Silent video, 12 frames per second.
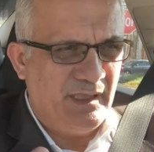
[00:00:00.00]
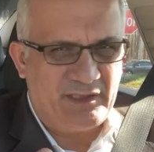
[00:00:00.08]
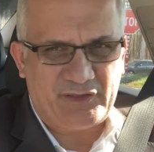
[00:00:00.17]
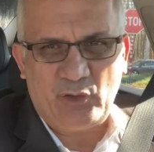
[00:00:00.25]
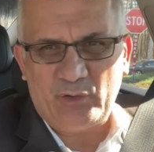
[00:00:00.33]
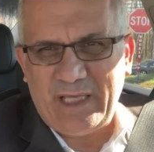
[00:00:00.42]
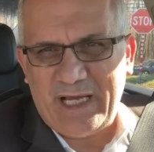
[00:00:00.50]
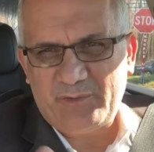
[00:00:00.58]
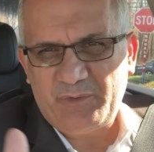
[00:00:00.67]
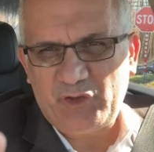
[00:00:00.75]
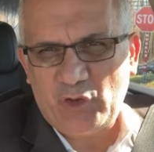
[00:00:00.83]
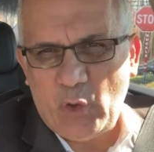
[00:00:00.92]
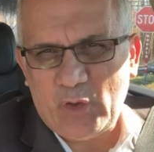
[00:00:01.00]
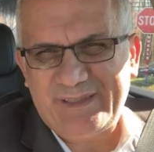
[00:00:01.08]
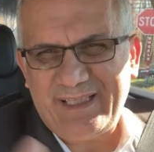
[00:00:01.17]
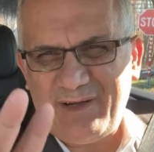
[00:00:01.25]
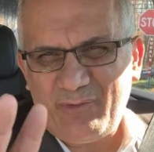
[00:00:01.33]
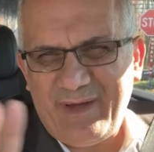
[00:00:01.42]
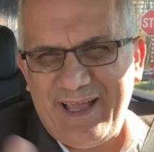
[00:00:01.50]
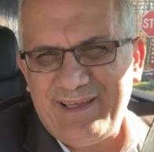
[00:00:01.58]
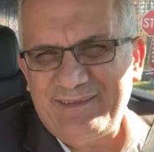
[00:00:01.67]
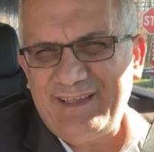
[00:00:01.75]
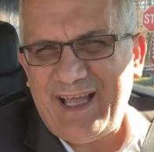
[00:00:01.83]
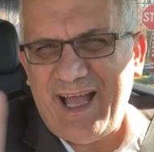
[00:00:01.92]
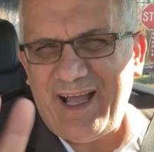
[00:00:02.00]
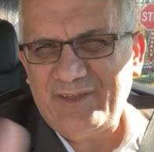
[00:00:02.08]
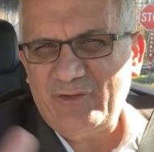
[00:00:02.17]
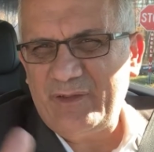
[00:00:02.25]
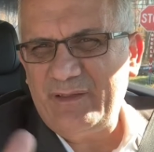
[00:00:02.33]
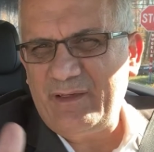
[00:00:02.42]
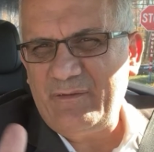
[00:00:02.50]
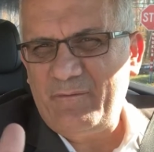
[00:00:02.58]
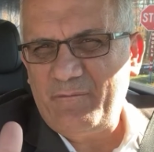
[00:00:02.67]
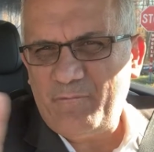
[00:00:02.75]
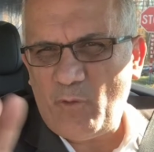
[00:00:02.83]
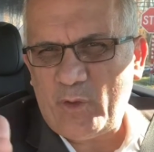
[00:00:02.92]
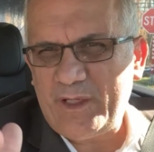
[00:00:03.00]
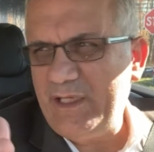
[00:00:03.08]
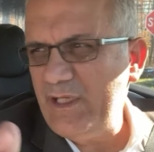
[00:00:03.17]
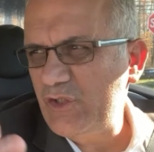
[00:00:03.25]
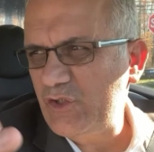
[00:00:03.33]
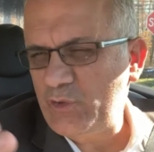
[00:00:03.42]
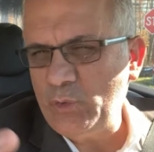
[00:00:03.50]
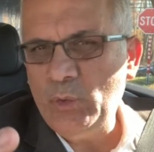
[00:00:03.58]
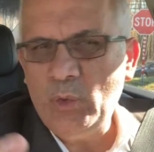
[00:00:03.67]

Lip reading: snow tires, which cost around 140-ish